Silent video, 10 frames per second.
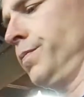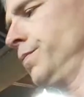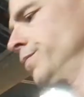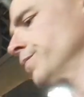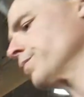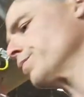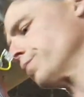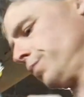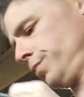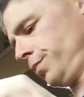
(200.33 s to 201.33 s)

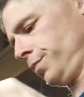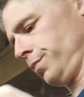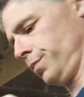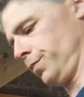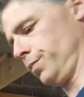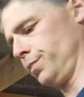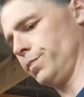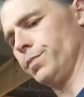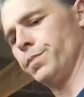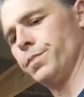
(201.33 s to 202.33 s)

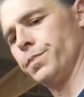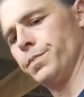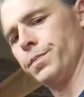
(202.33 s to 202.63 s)
(no one is talking)